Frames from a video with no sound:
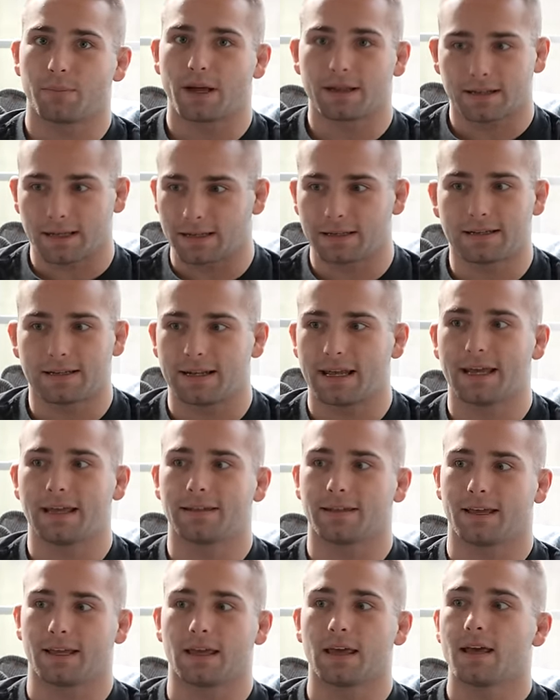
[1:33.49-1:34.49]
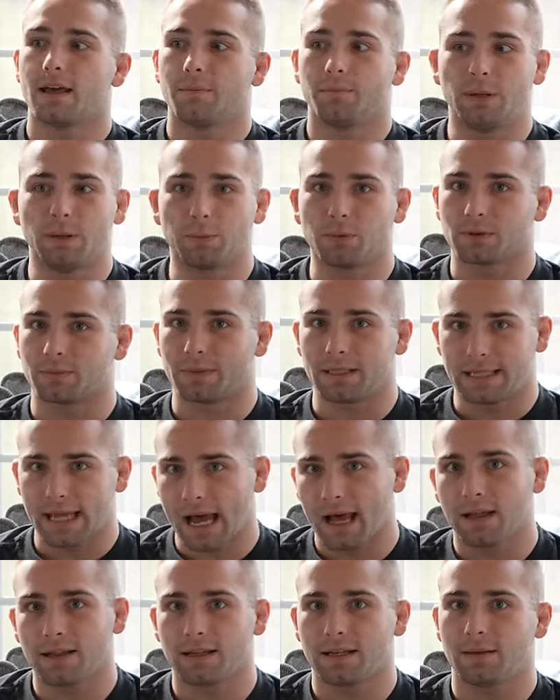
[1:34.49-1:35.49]
but at the end of the day, like people's
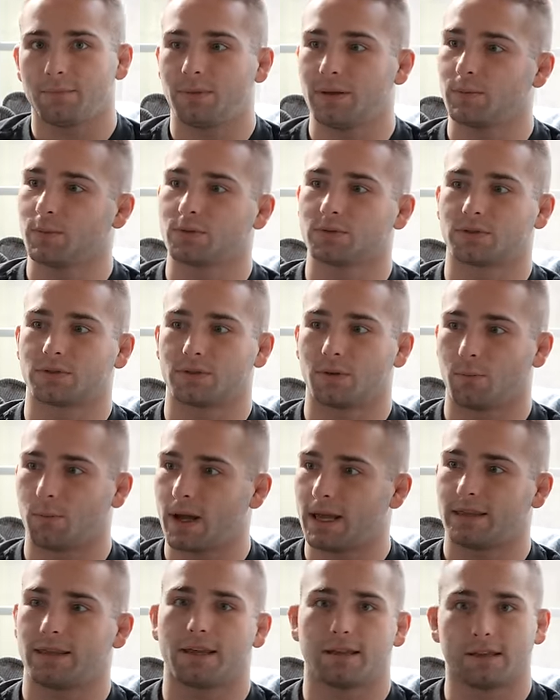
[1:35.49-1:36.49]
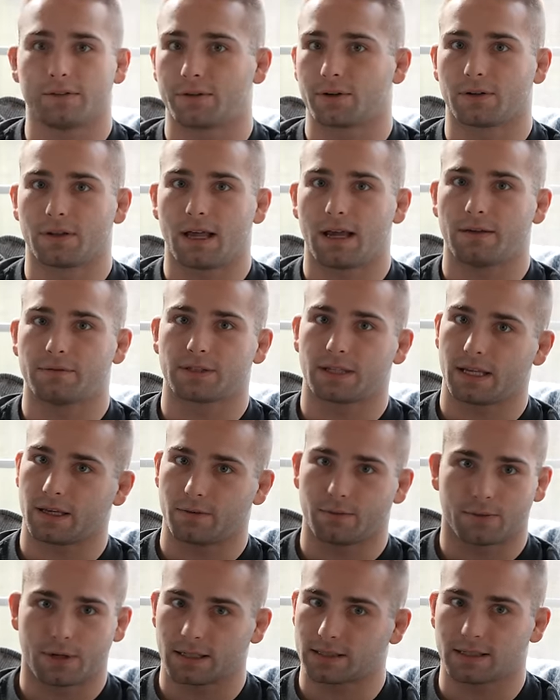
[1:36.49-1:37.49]
mentality, people's, the way they live their lives, like
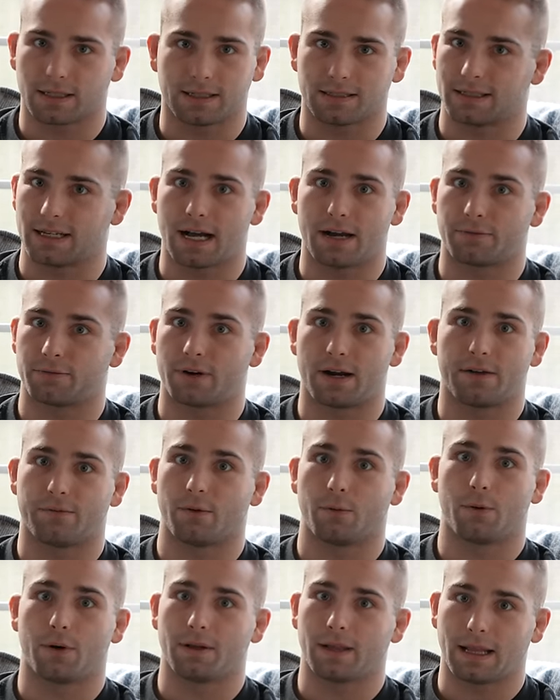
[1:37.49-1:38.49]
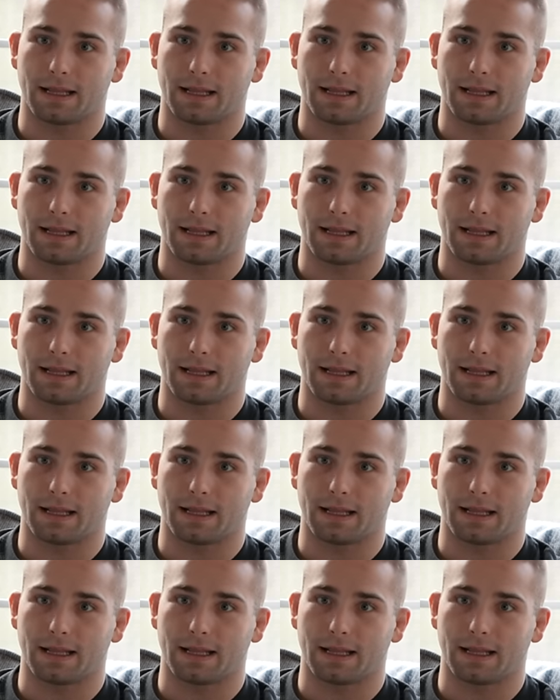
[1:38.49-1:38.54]
wrestling is not for everyone.